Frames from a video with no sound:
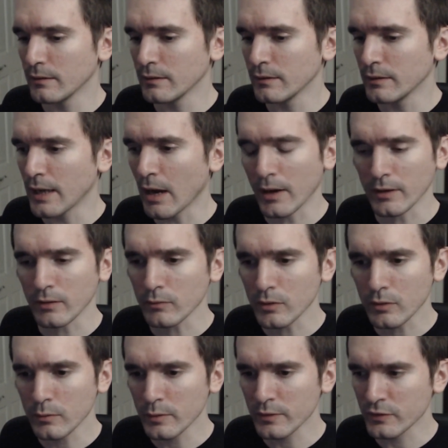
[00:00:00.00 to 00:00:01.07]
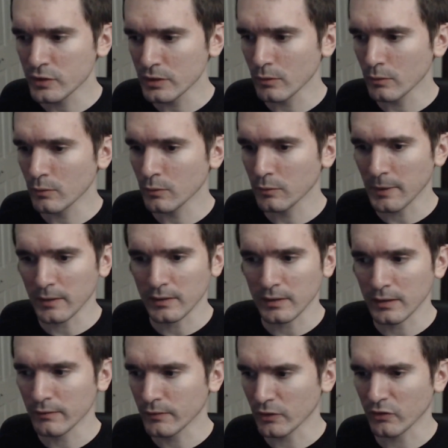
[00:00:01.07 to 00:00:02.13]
Now, I don't know if she knows about the inverse